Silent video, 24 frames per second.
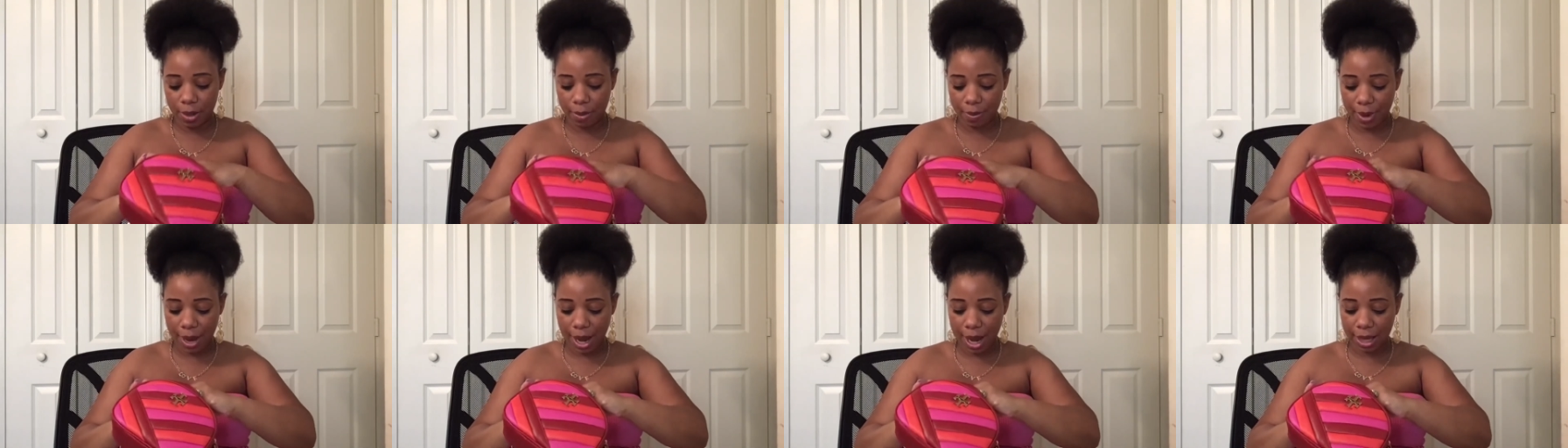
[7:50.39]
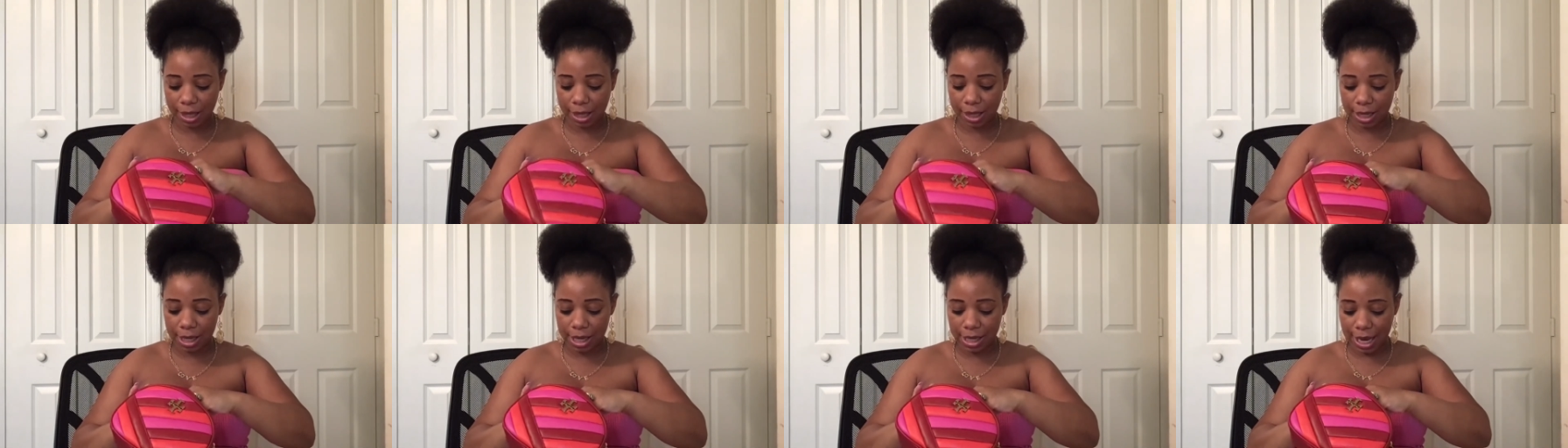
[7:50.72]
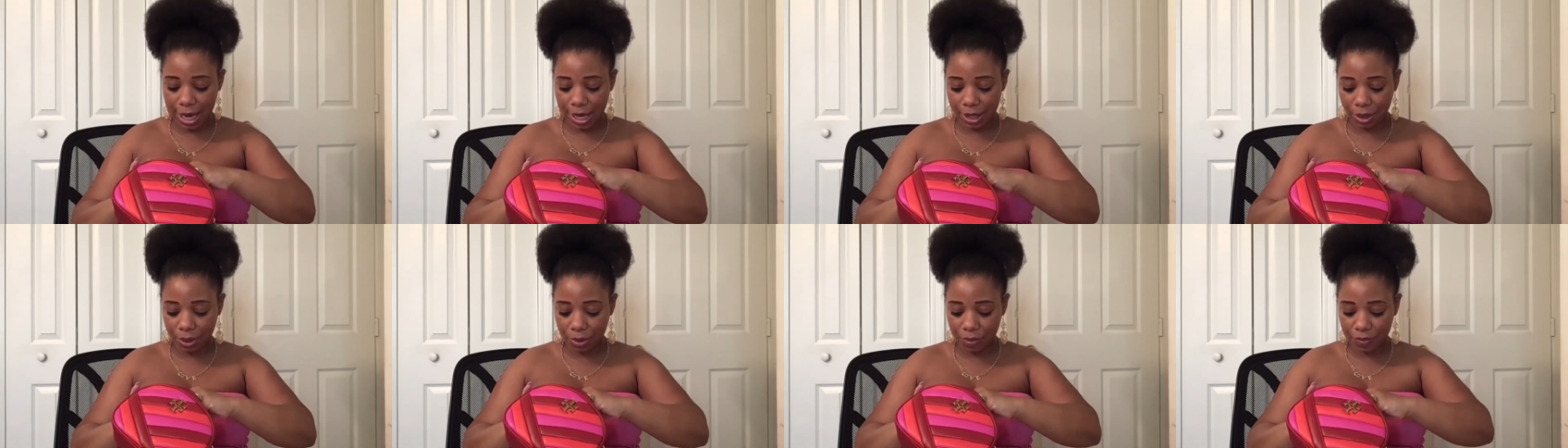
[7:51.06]
pocket, and
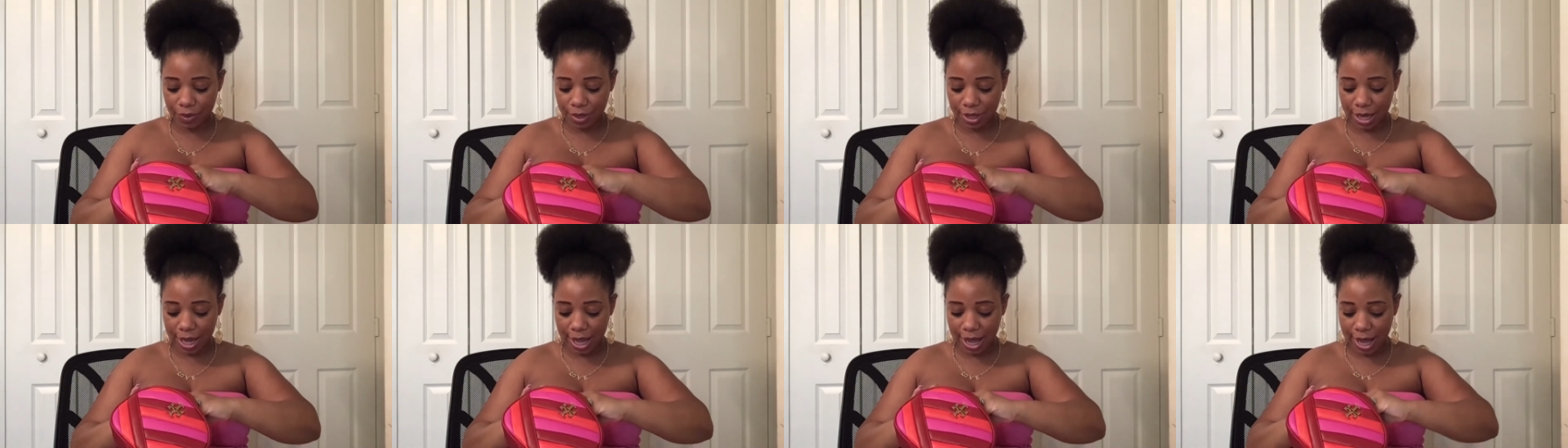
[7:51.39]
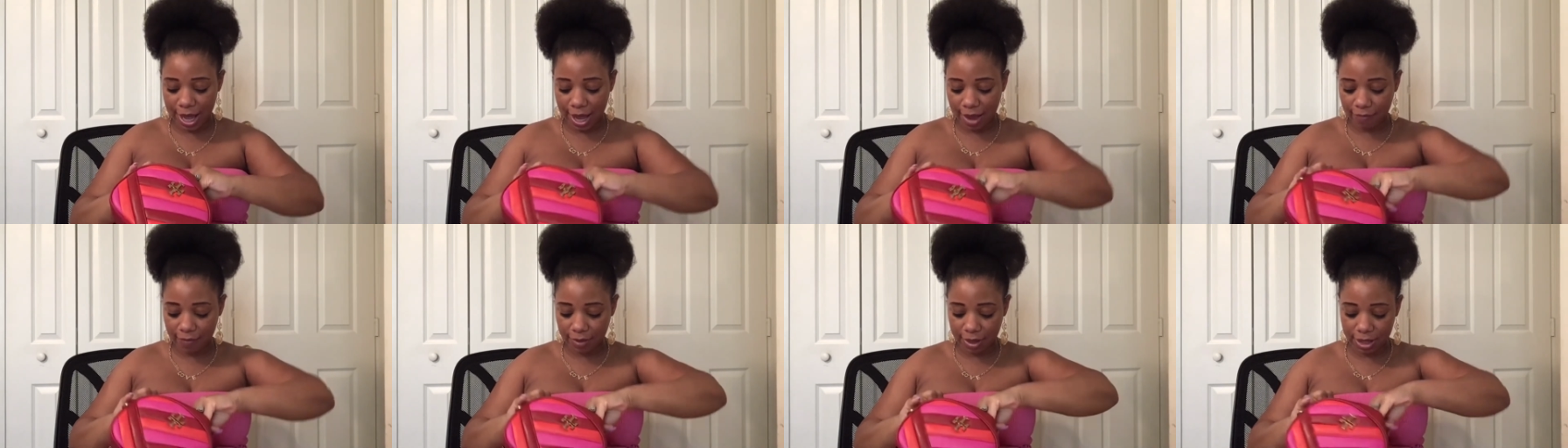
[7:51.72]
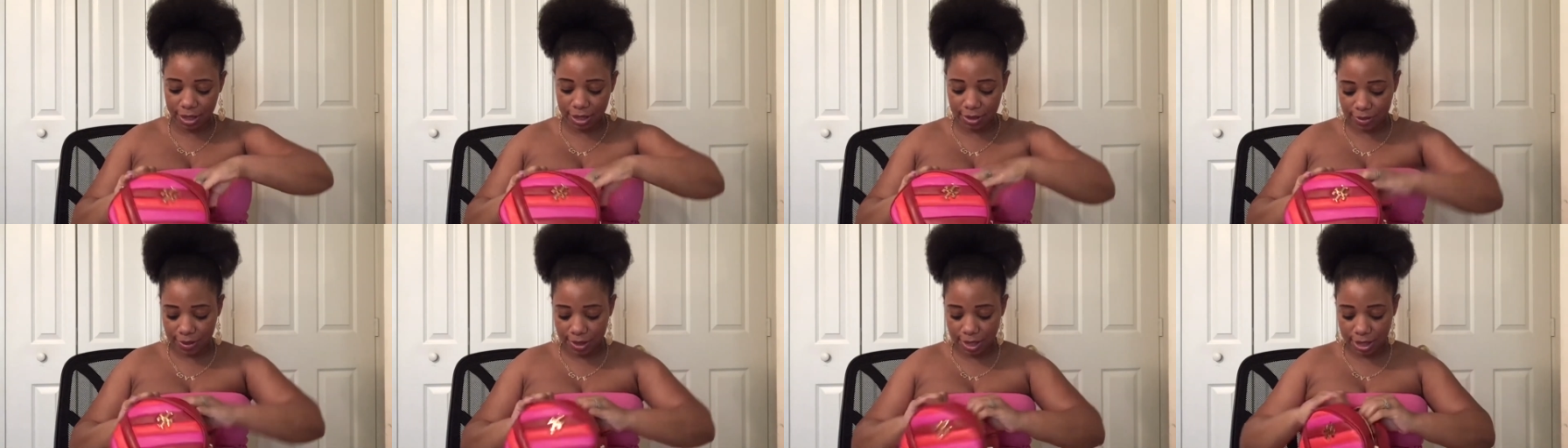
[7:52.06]
I don't think I have
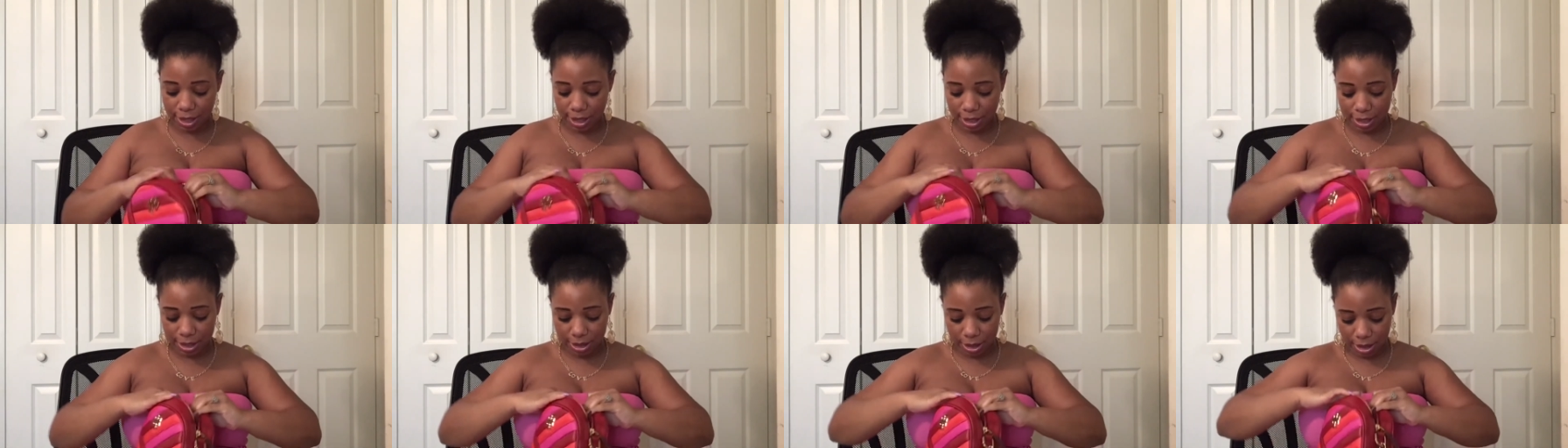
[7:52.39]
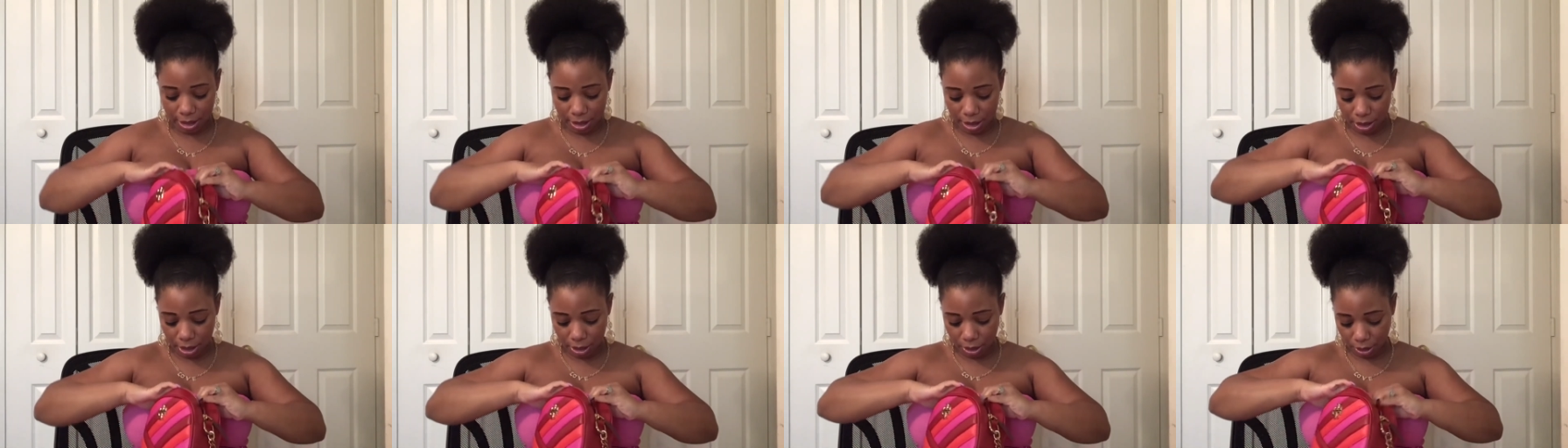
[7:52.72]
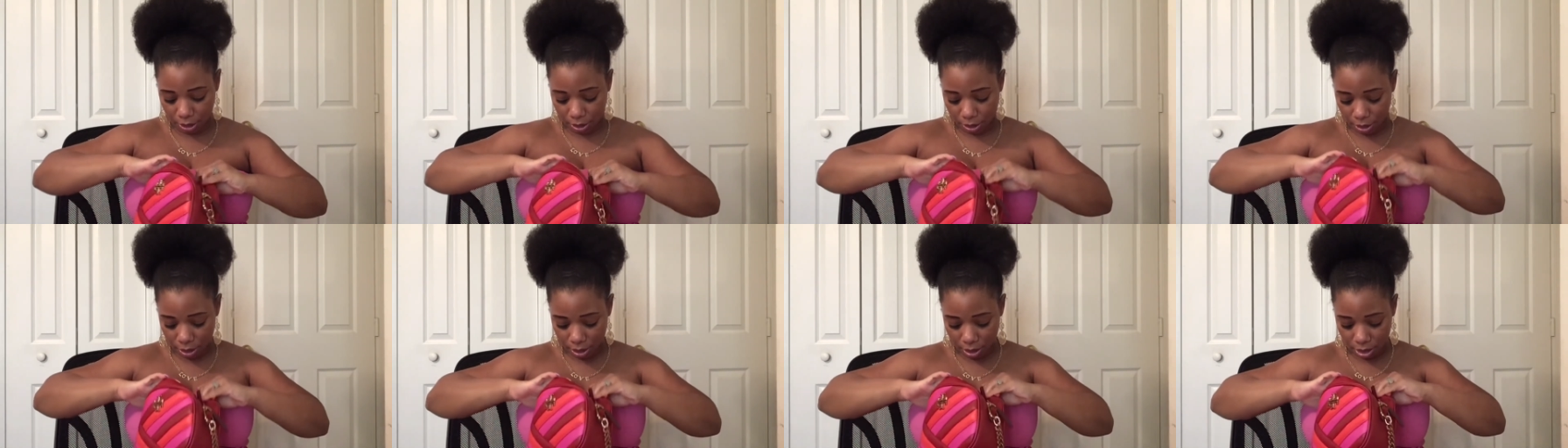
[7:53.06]
anything in
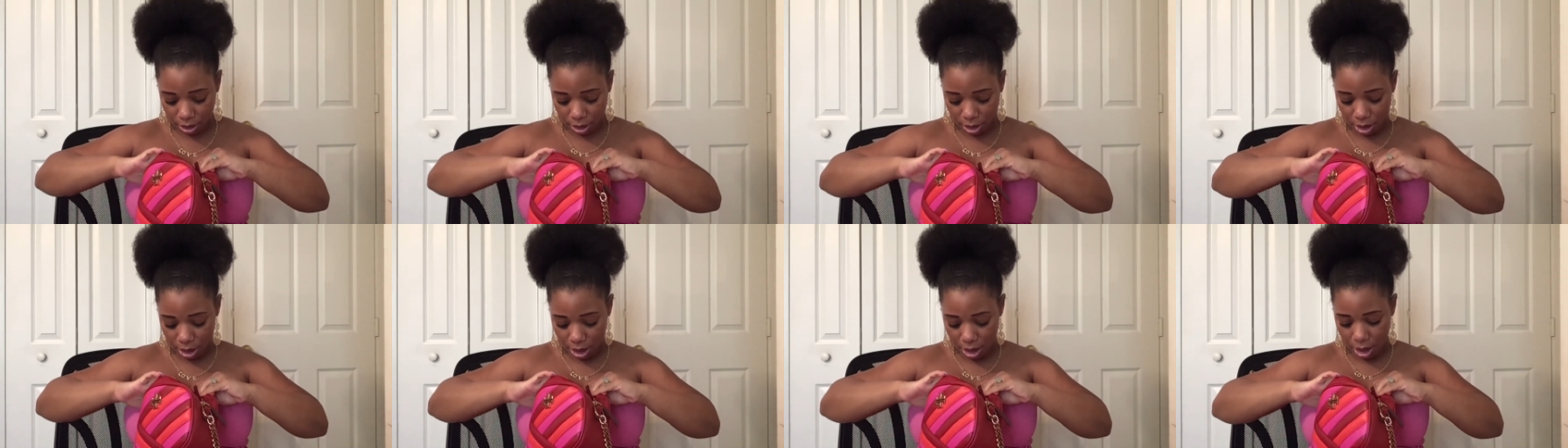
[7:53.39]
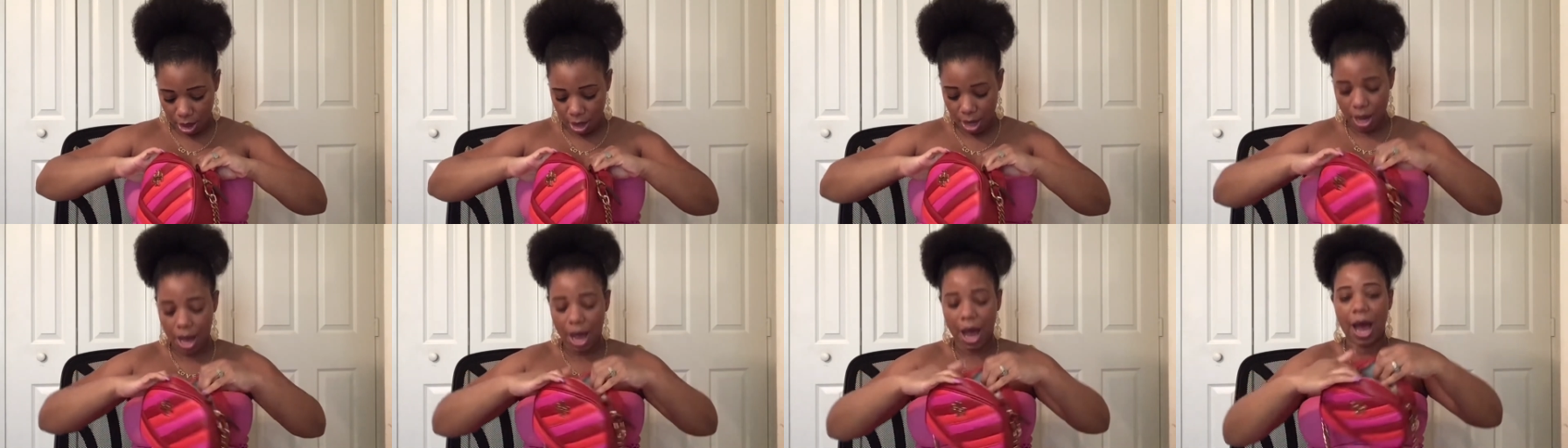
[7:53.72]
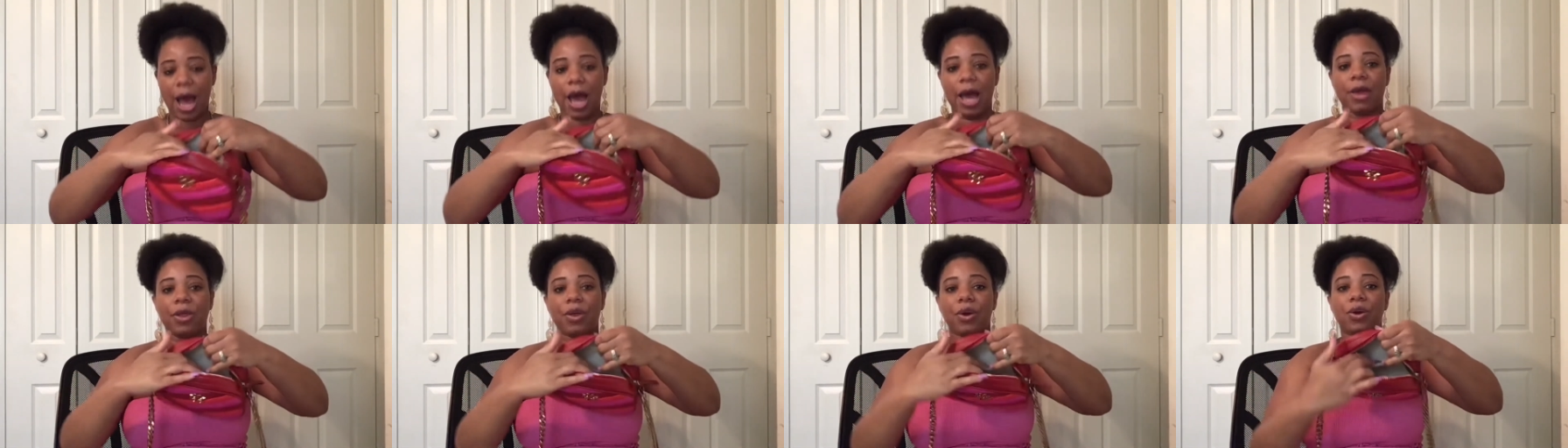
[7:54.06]
here
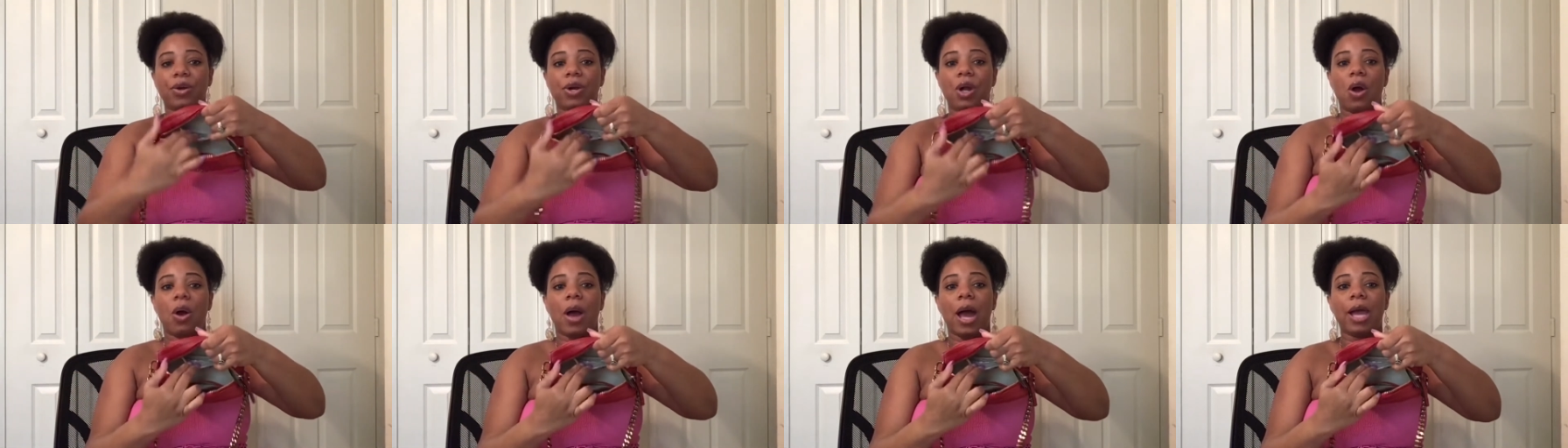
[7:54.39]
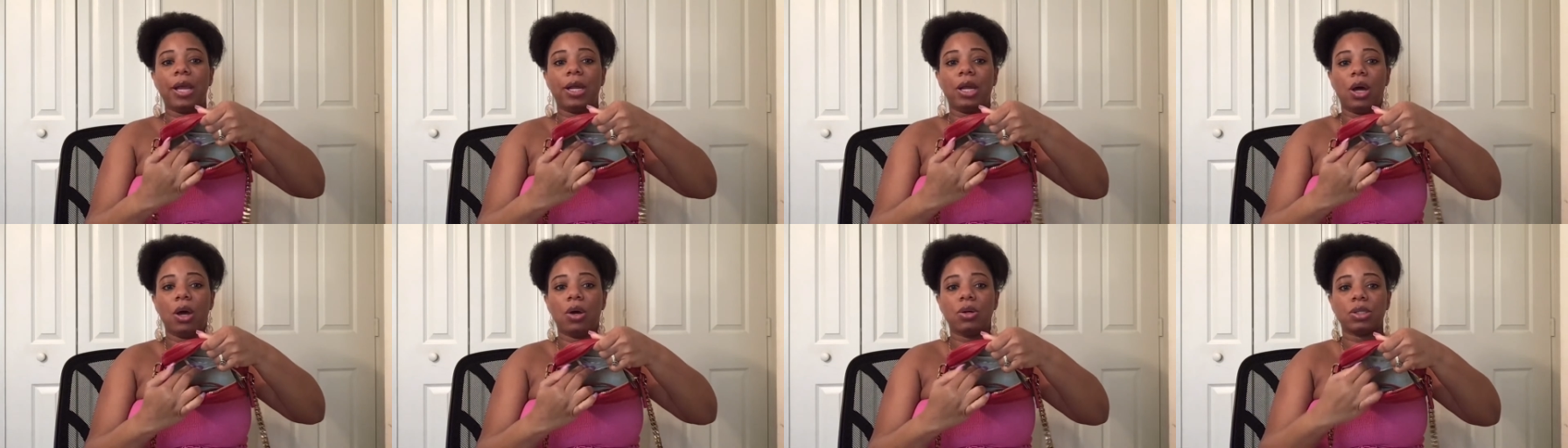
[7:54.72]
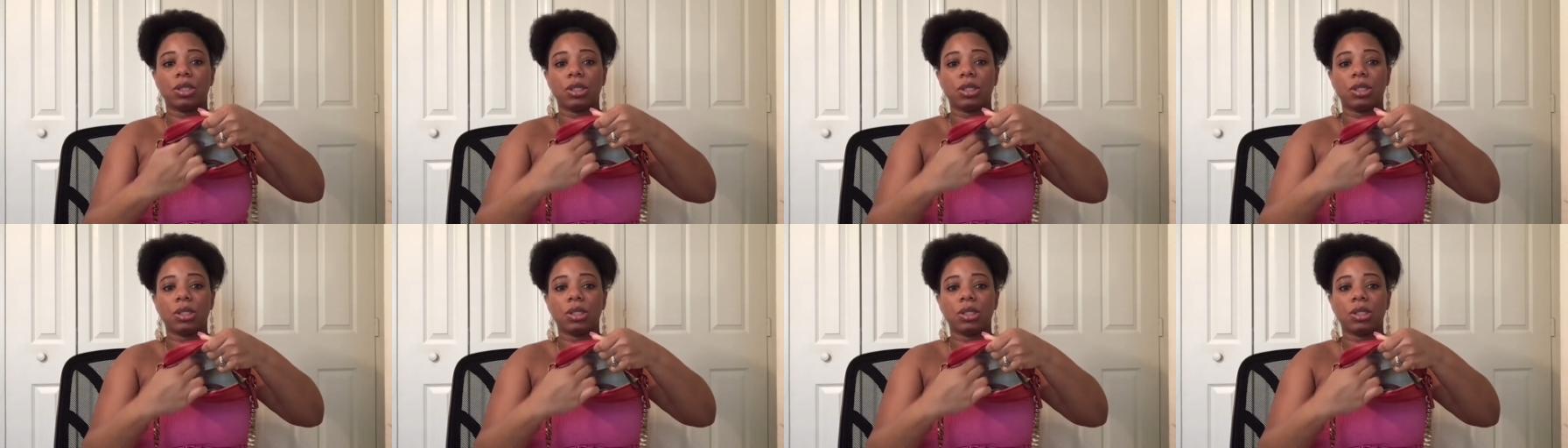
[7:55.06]
either. No, I don't.